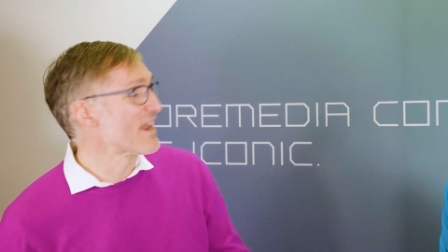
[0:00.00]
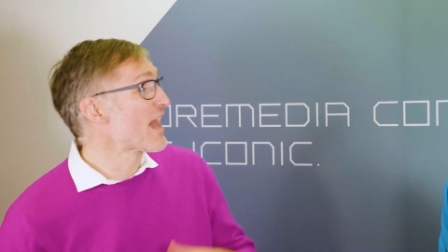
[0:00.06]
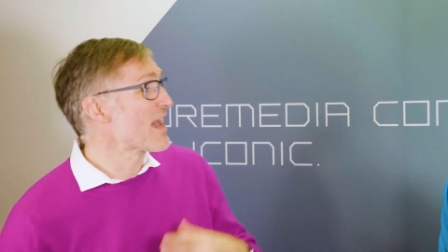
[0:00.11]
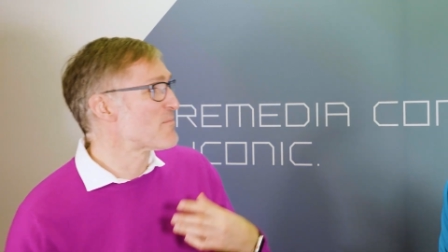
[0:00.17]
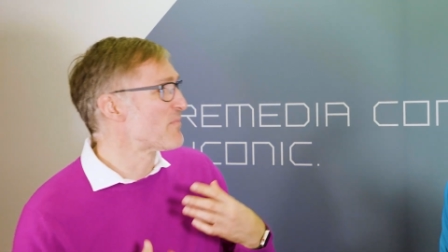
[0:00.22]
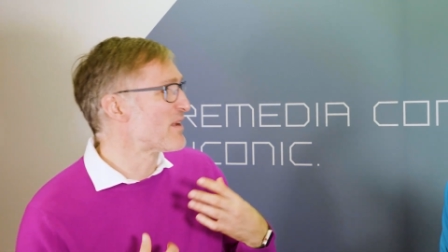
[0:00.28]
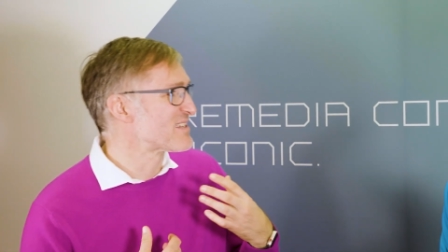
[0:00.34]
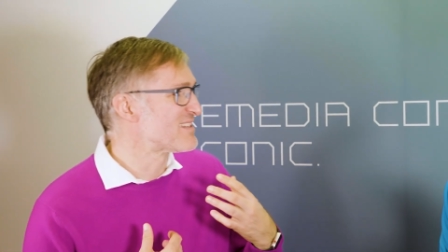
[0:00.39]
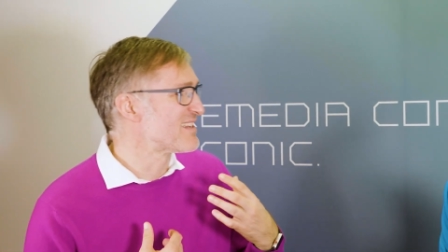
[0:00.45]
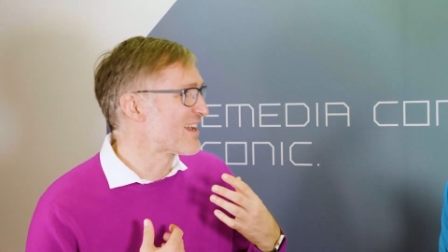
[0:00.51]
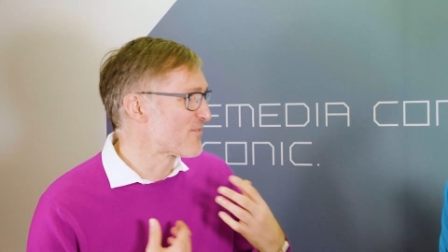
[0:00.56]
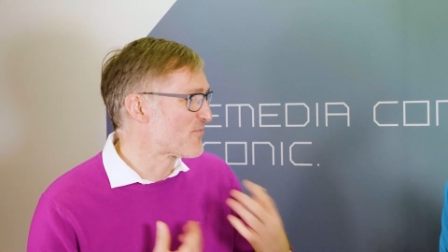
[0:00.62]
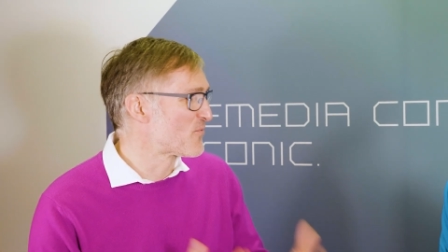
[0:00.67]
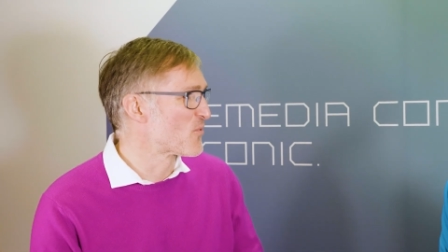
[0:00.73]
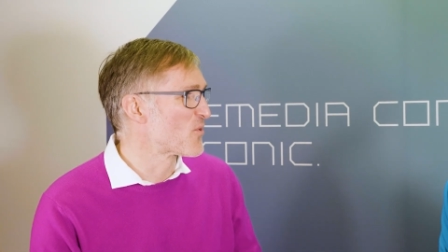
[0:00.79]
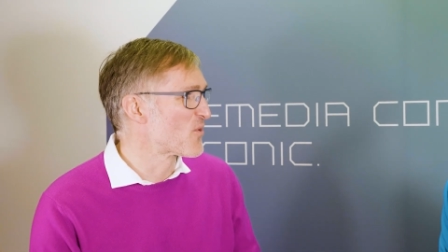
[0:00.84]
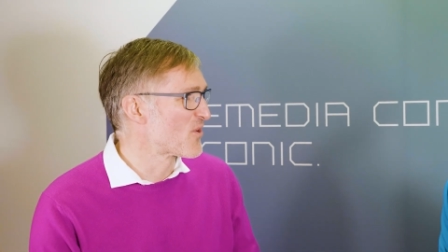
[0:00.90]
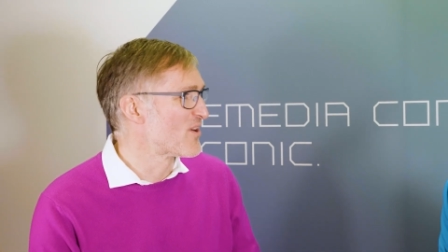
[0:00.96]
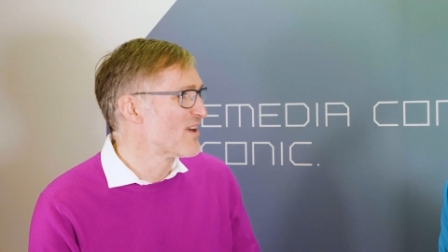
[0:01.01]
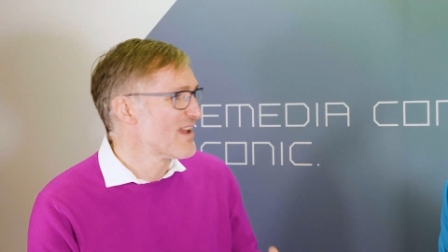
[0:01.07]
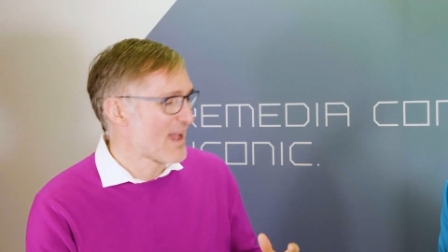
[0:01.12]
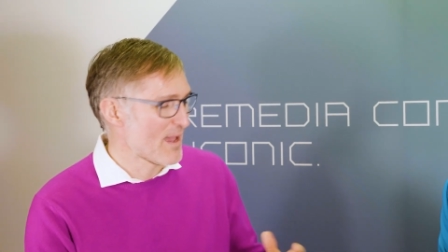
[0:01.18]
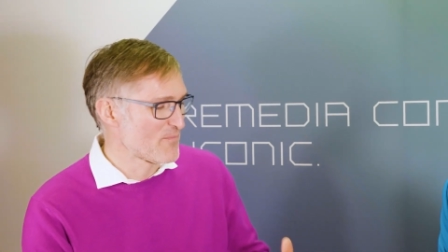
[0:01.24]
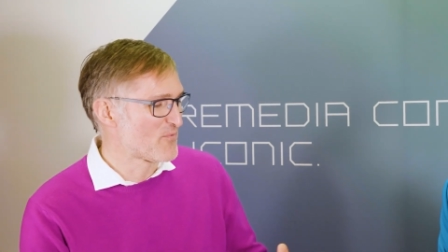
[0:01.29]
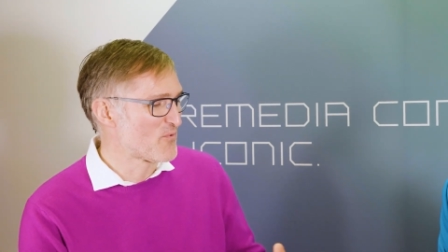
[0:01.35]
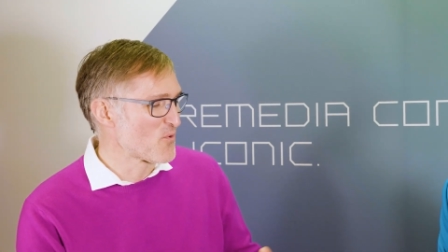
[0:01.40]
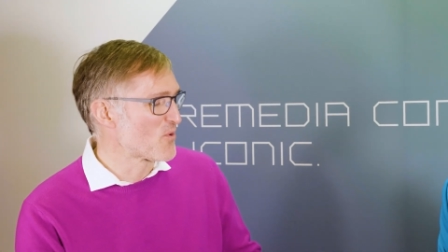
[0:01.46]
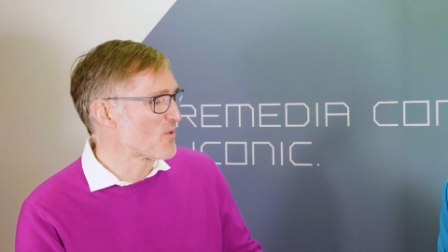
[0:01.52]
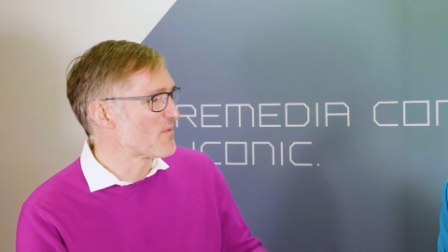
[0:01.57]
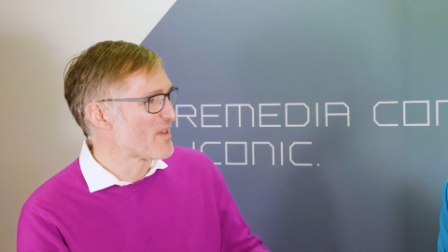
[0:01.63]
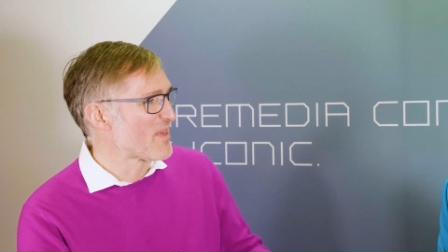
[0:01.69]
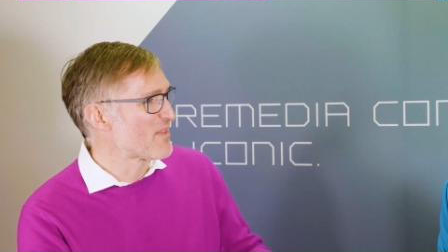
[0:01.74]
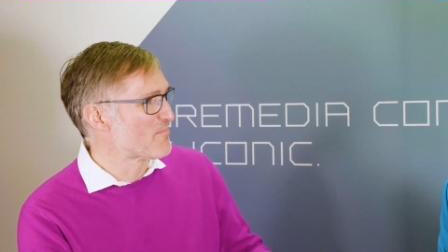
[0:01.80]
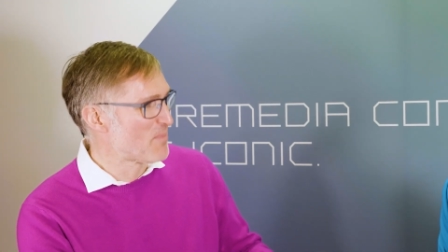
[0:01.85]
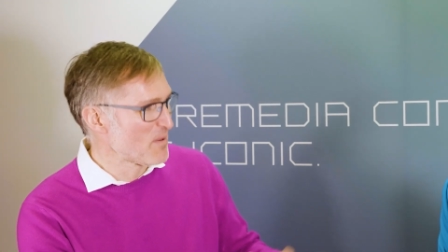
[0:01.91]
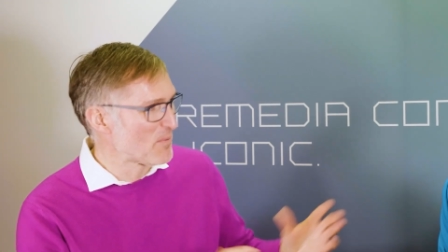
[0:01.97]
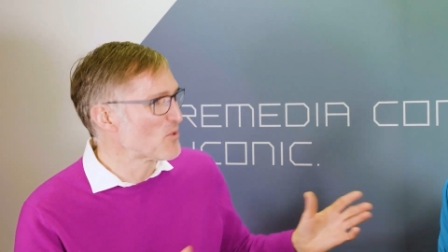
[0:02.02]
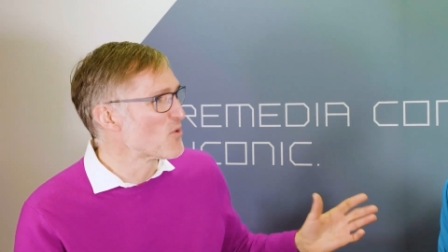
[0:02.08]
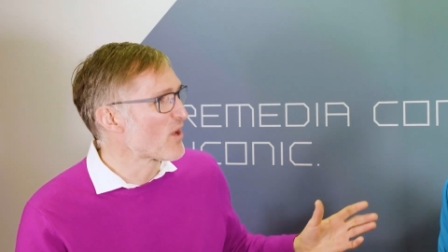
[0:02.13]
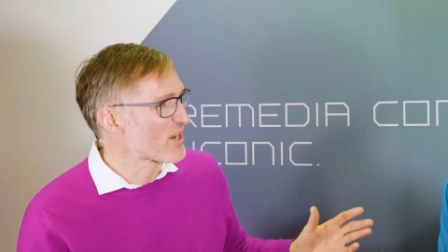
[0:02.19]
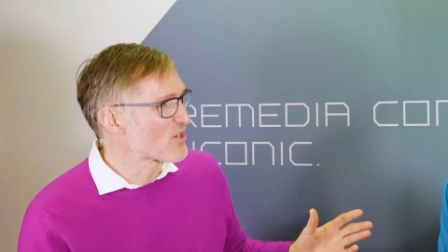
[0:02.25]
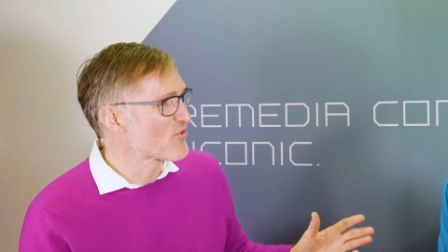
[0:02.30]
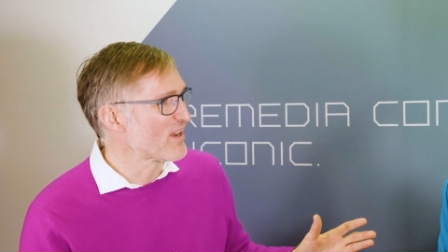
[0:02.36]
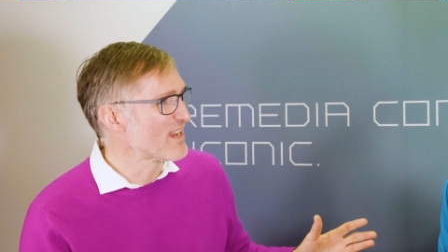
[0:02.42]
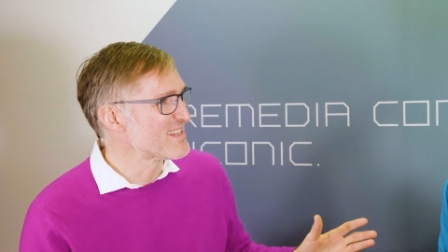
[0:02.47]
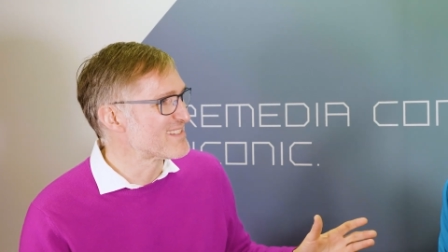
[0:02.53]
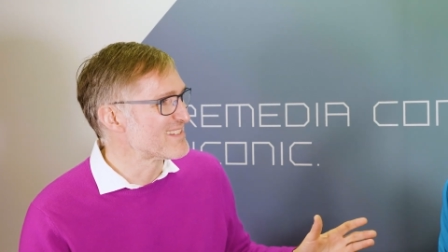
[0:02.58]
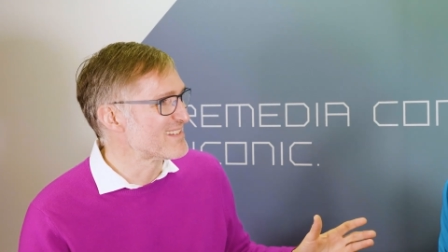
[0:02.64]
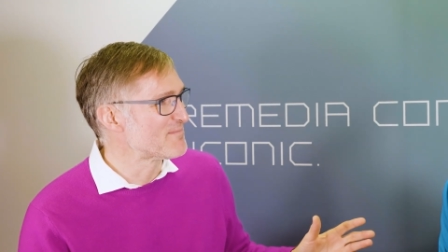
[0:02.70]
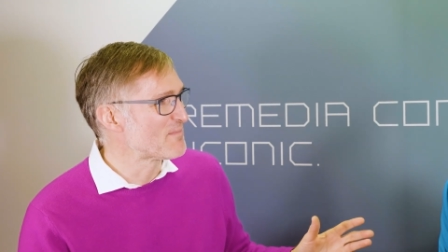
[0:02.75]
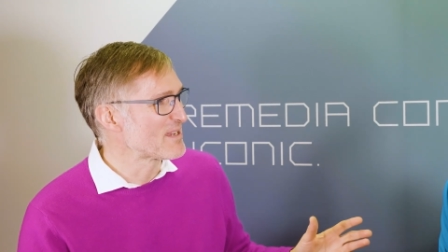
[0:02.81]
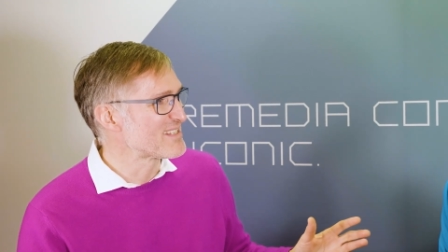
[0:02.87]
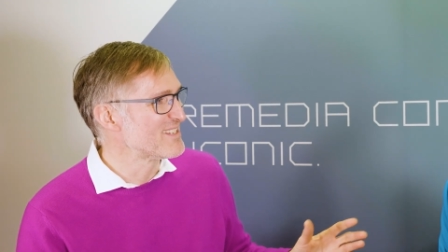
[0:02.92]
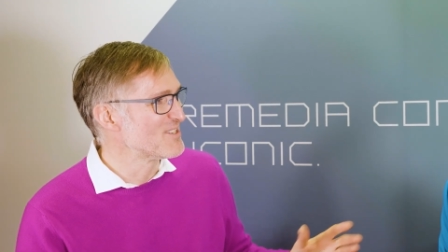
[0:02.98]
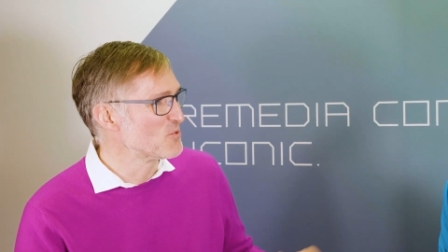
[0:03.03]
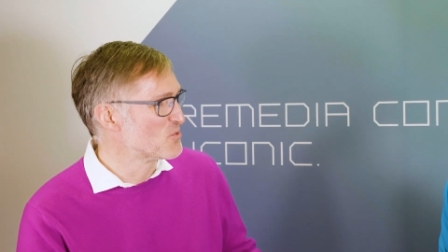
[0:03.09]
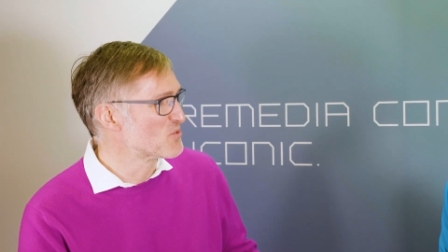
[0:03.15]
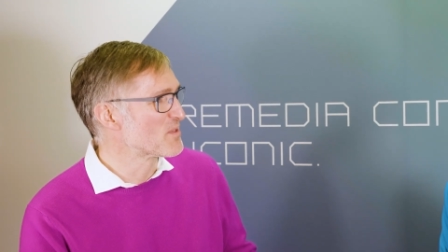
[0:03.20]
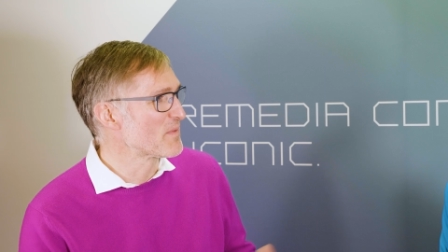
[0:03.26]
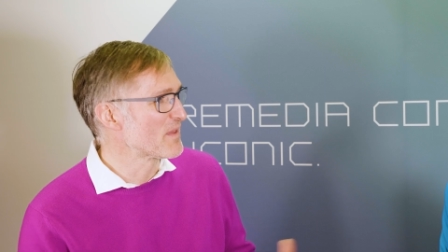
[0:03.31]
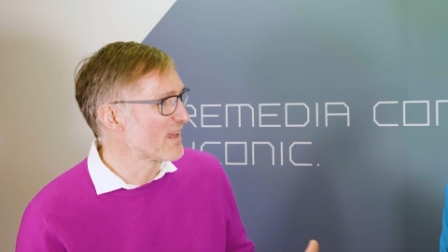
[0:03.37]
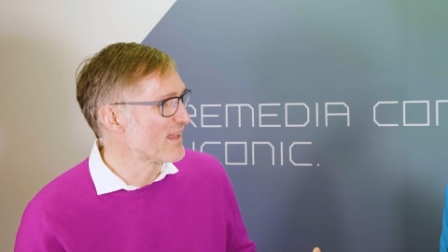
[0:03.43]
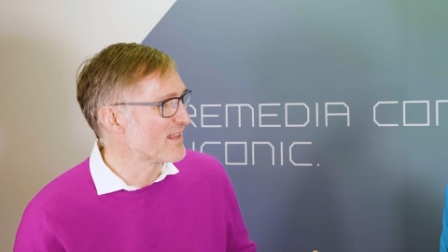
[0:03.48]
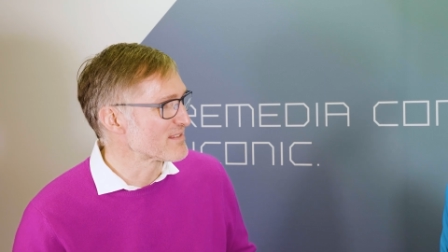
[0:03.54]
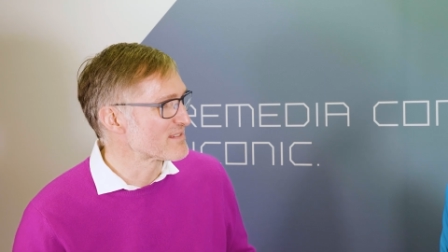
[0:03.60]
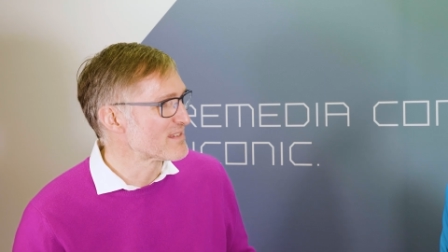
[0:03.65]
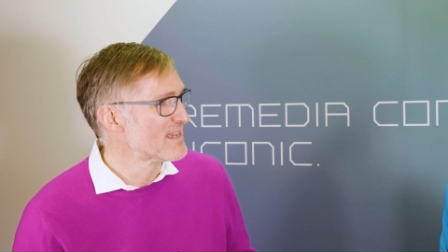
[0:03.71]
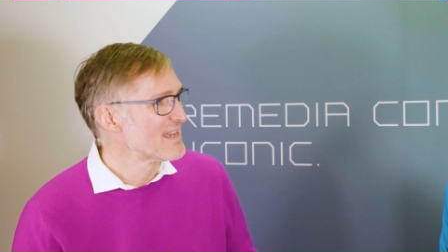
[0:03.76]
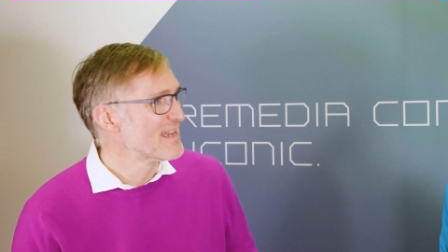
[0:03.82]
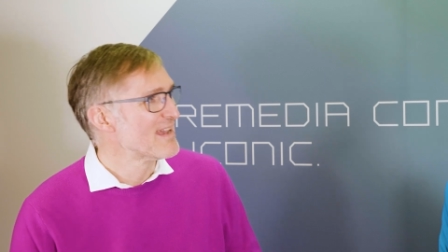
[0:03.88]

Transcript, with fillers: And I'm basically I'm for, I'm for people who are crazy, basically yep. who do something else.